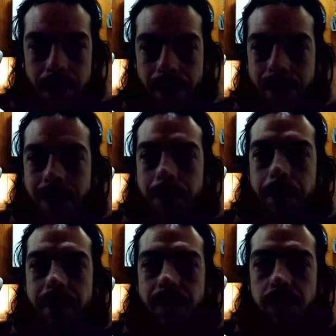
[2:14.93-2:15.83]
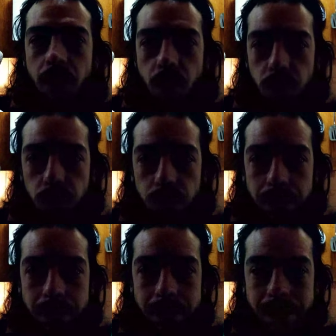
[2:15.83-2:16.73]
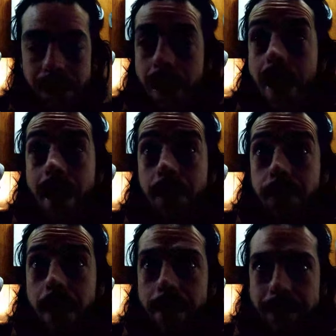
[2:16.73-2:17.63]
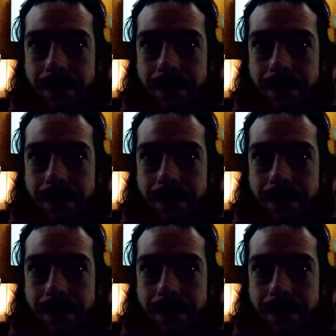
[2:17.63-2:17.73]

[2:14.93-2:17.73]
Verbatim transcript: It's going to be slow, very